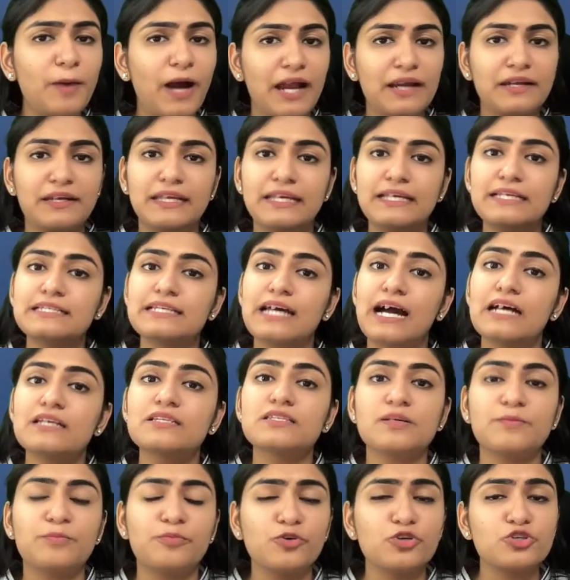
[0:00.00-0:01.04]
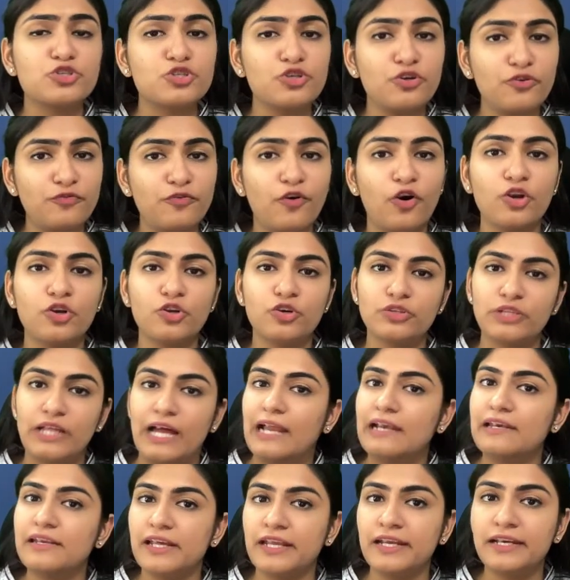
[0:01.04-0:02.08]
parties are supposed to follow
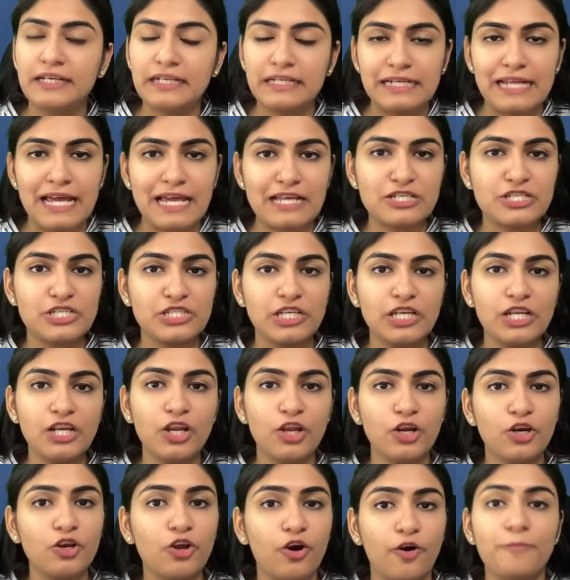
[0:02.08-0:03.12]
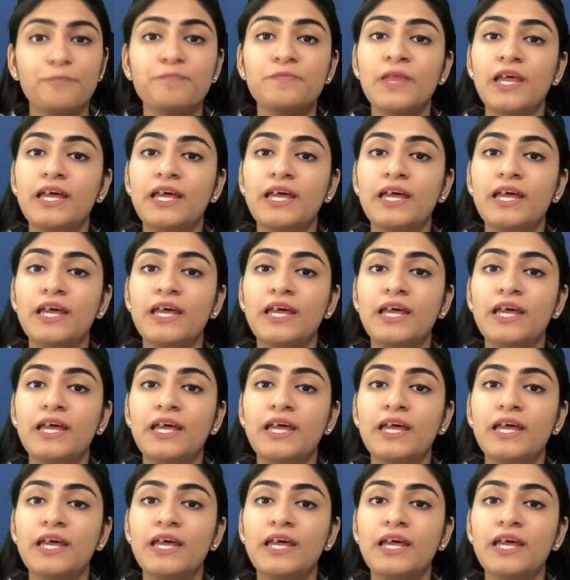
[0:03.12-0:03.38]
that international law.